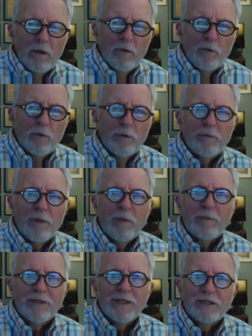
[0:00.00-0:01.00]
We want to be
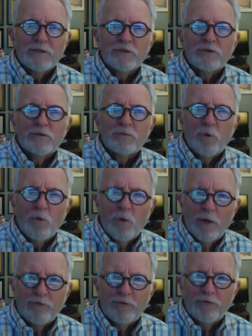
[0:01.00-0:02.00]
able to answer some
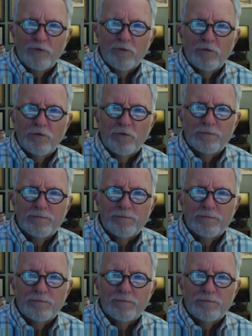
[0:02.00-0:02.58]
questions.